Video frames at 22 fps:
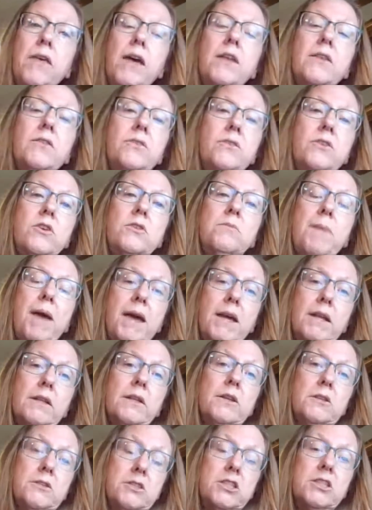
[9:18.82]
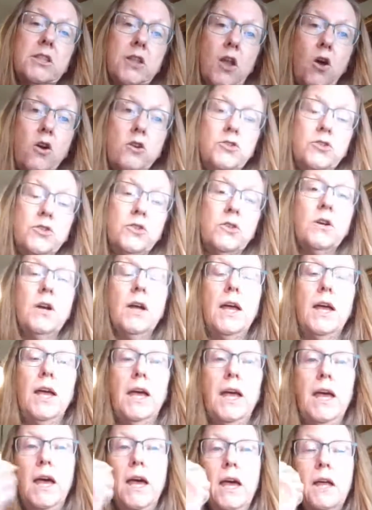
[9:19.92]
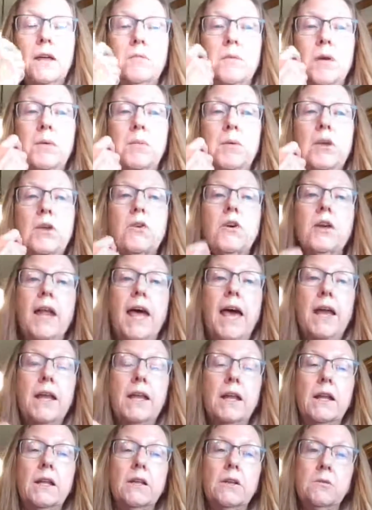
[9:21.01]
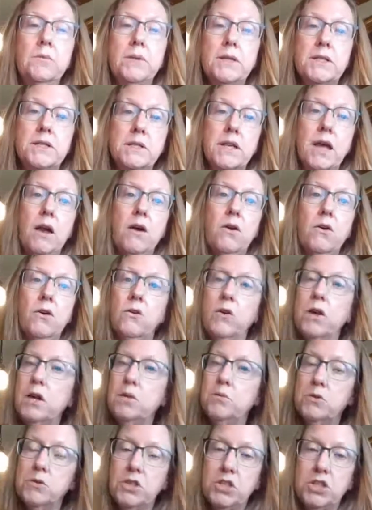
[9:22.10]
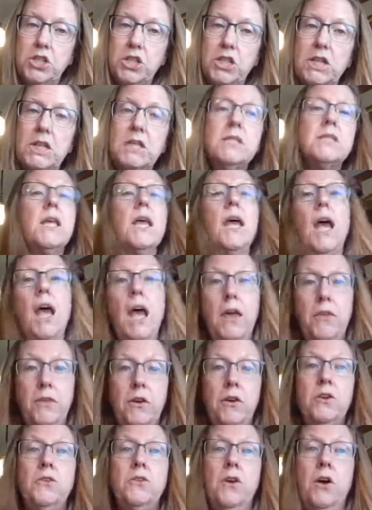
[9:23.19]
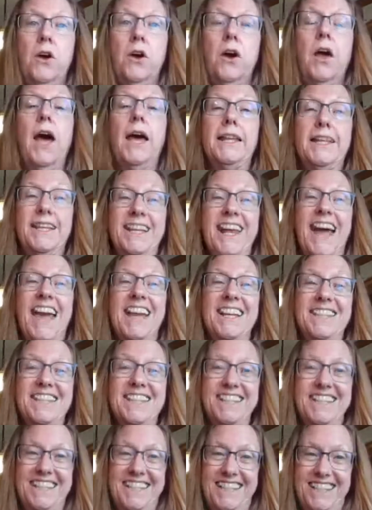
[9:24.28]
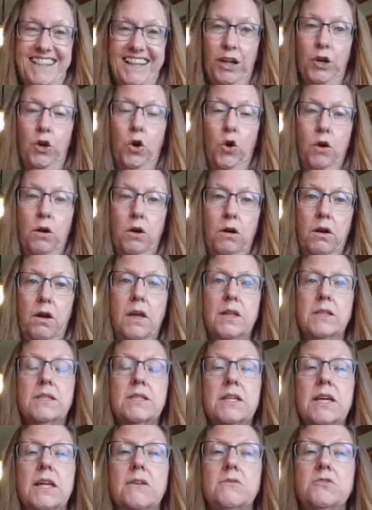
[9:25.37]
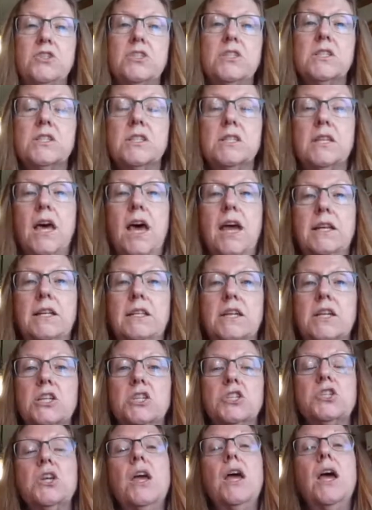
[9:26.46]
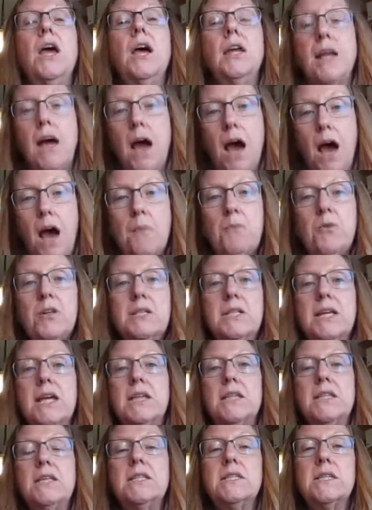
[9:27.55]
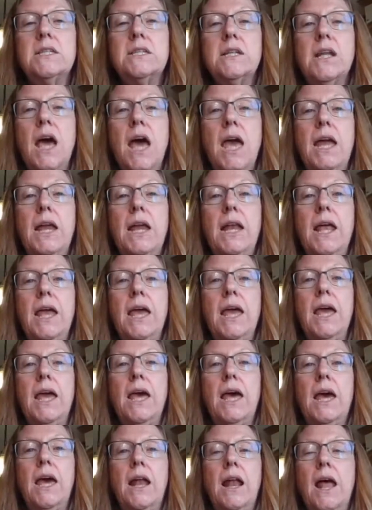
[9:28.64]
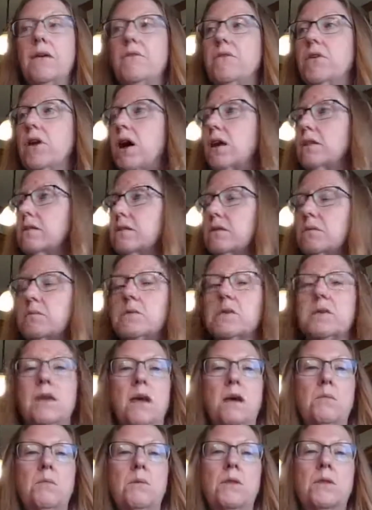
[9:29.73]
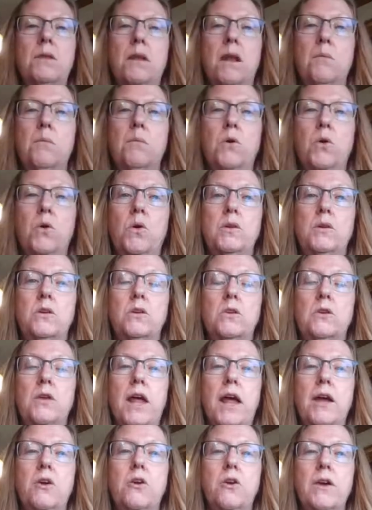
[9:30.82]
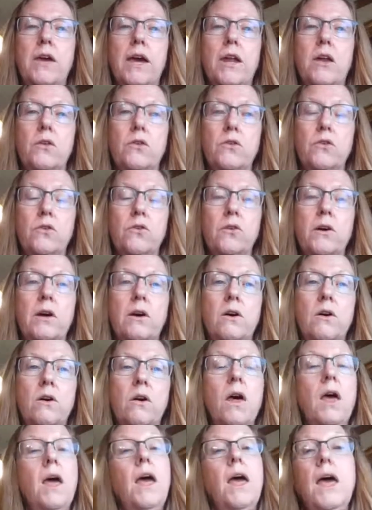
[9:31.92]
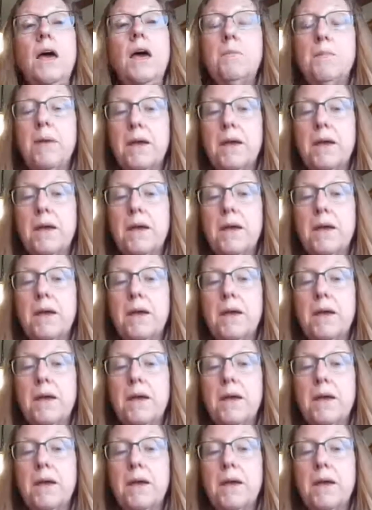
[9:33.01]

And then you can make it a little just larger and maybe you can add in a little bit of sour cream with the cheese. And there you go, a nice dinner instead of just a side dish. Now I'm going to take these tonight and I've got some salmon that I'm going to cook out on the grill,